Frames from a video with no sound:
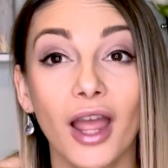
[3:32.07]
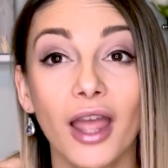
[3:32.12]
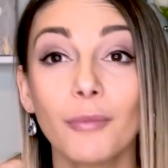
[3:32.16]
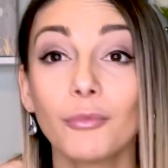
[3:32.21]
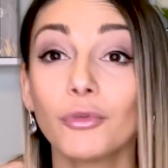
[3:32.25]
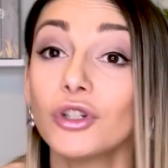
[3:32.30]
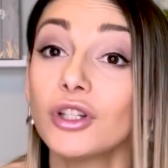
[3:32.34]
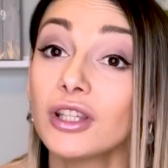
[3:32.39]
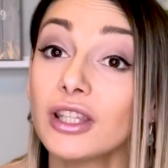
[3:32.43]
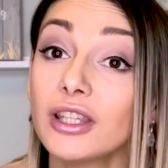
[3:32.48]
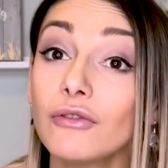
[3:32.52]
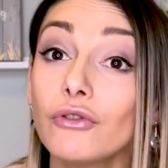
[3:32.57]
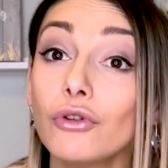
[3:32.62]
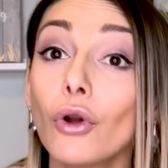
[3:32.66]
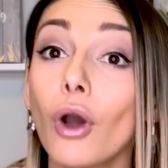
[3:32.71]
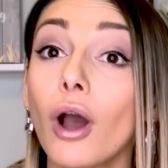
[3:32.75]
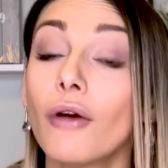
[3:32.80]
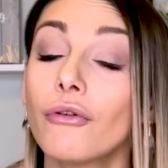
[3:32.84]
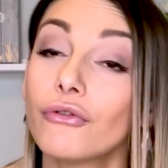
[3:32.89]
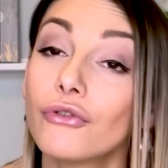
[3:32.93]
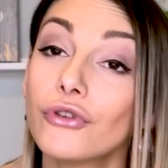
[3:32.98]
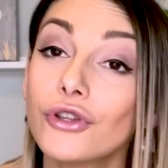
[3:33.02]
I'm gonna give you
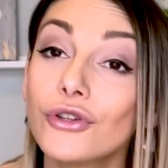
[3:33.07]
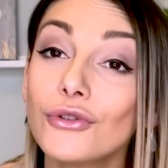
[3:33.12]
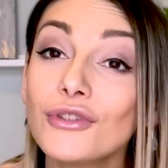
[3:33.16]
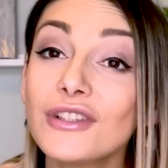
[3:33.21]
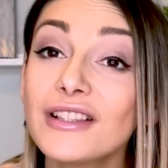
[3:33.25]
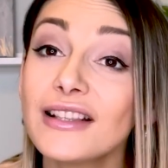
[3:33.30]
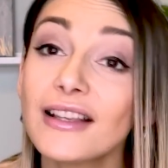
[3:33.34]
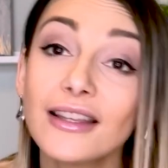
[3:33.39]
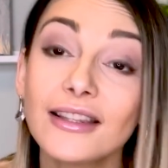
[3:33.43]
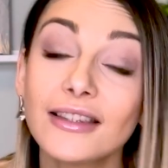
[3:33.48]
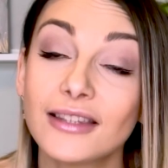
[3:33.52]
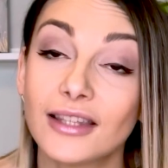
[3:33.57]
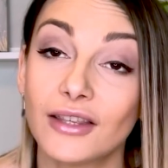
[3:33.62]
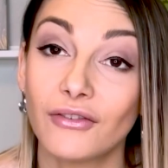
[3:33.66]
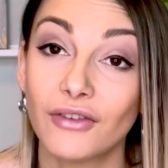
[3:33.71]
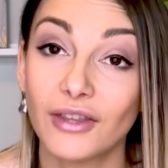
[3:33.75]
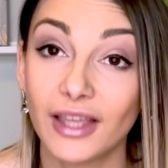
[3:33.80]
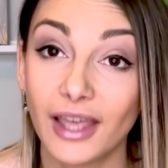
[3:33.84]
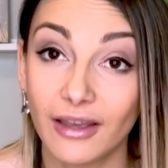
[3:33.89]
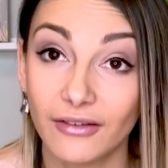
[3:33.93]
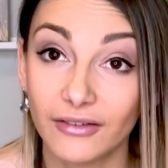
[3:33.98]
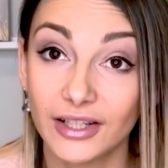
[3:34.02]
a few
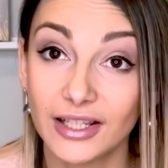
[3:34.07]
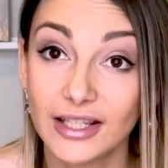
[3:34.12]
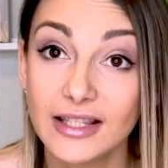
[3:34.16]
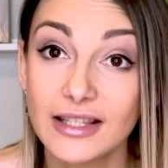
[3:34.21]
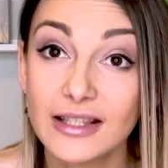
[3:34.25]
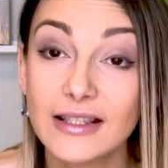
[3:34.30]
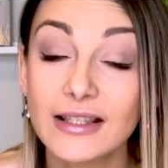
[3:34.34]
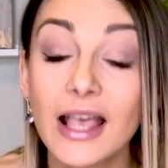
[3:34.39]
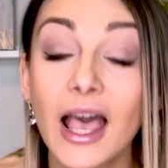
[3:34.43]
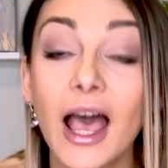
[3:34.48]
scientific evidence